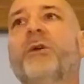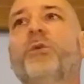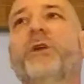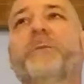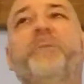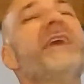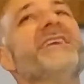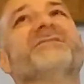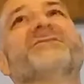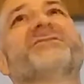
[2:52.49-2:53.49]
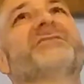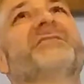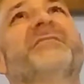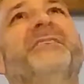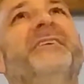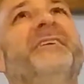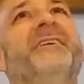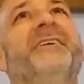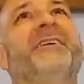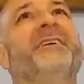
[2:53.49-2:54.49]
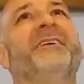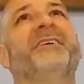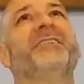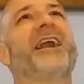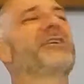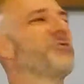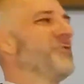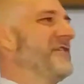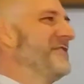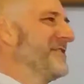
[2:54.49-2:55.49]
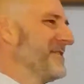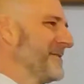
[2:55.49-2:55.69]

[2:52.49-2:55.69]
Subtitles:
"When peace, amen, like a river,